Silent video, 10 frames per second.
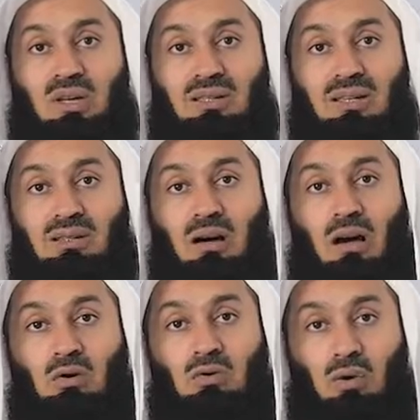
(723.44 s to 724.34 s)
things that
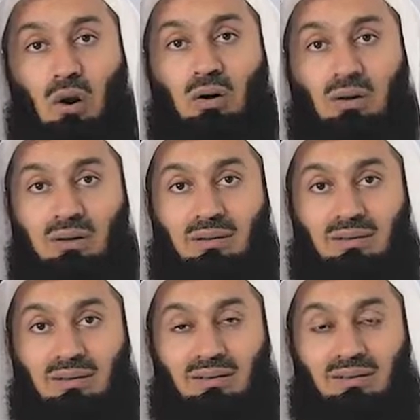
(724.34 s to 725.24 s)
are wrong.
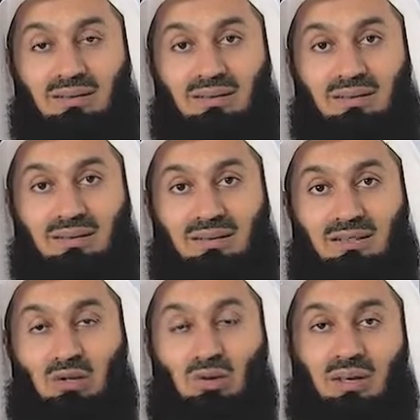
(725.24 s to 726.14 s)

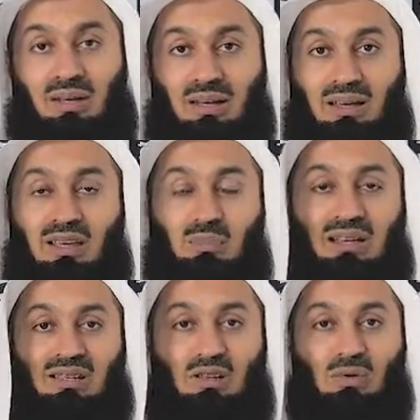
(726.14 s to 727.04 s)
So here he
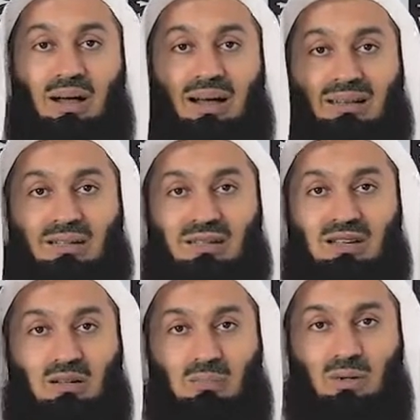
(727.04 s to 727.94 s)
makes a dua at a
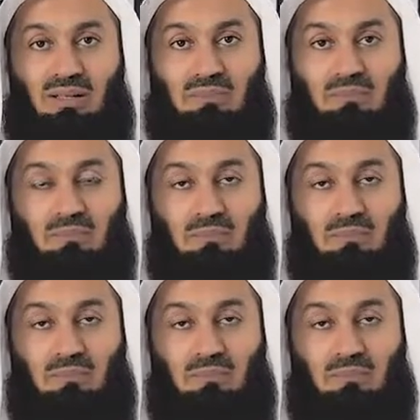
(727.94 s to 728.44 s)
certain point.